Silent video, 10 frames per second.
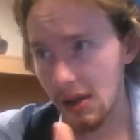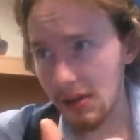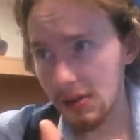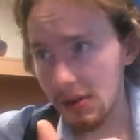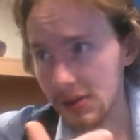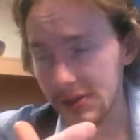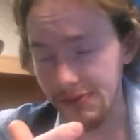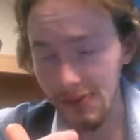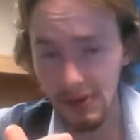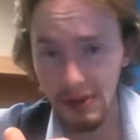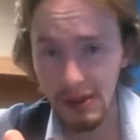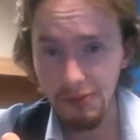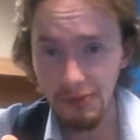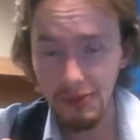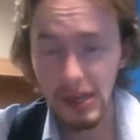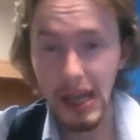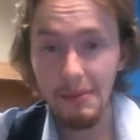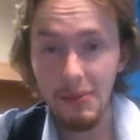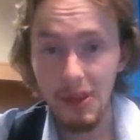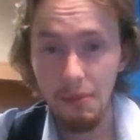I always
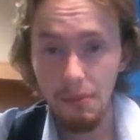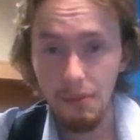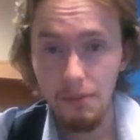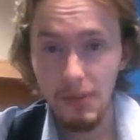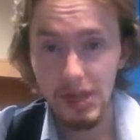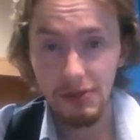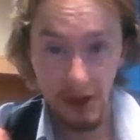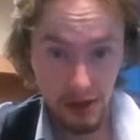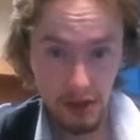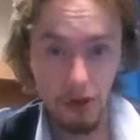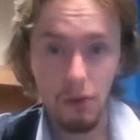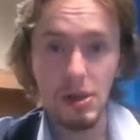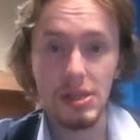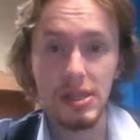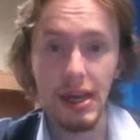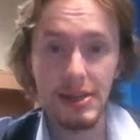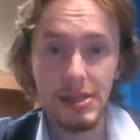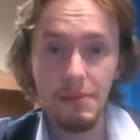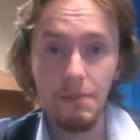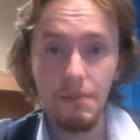kept them, as a writer always does.
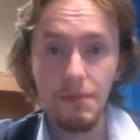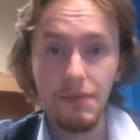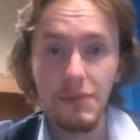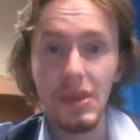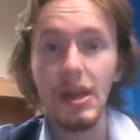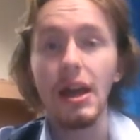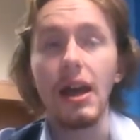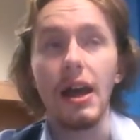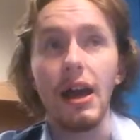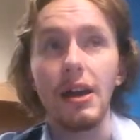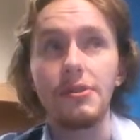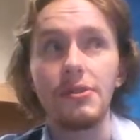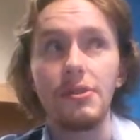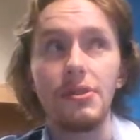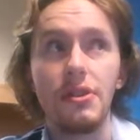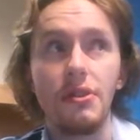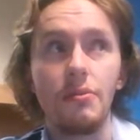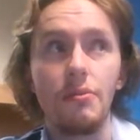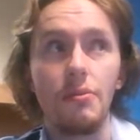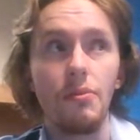And
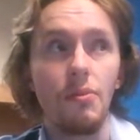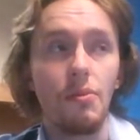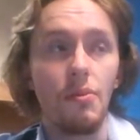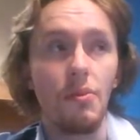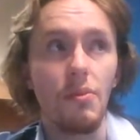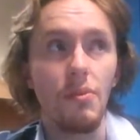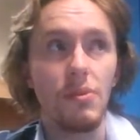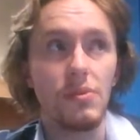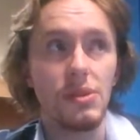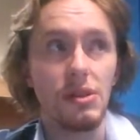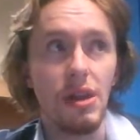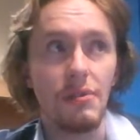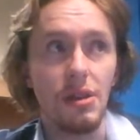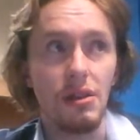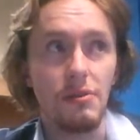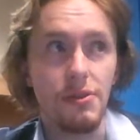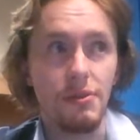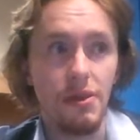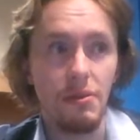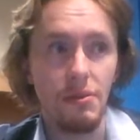so yeah, I've been going
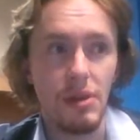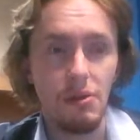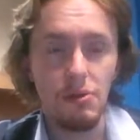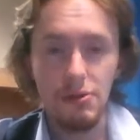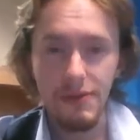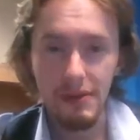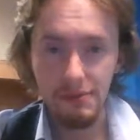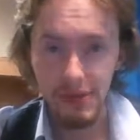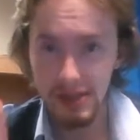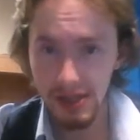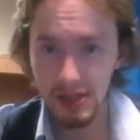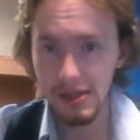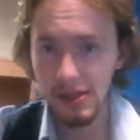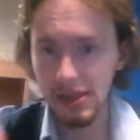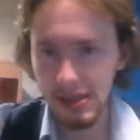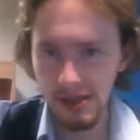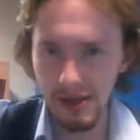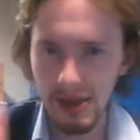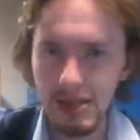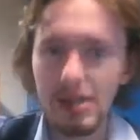through them. I'm like, oh, this, this, this, and
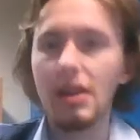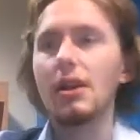this.